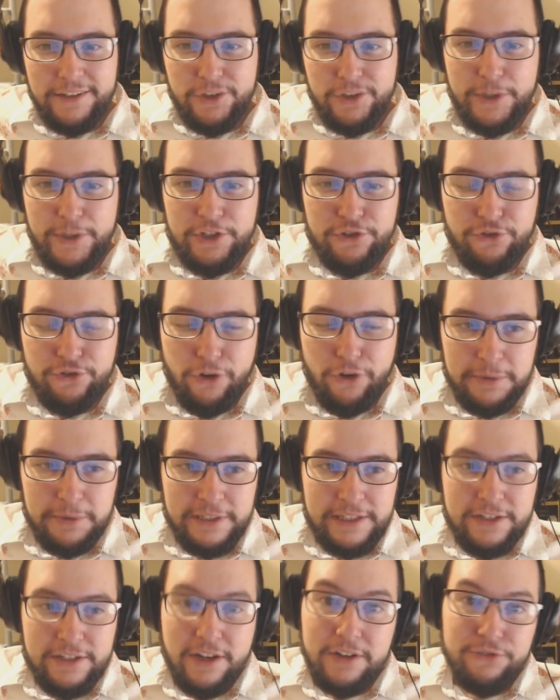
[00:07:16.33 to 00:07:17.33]
Twitch drops
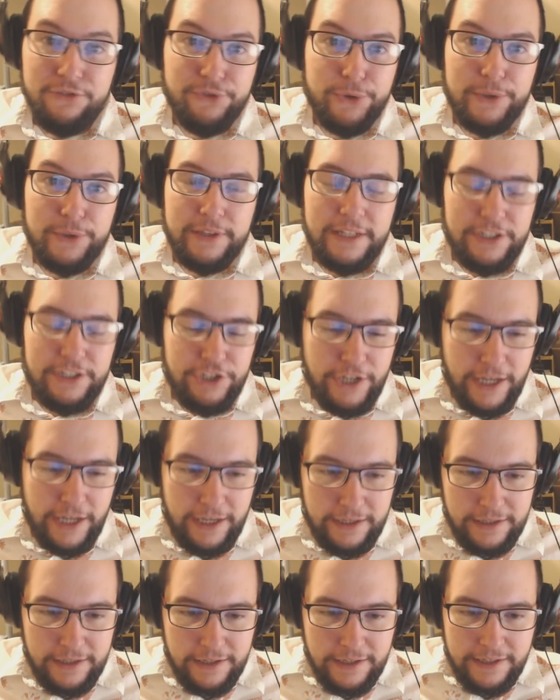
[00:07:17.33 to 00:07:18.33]
and it's kind of ruined their chat.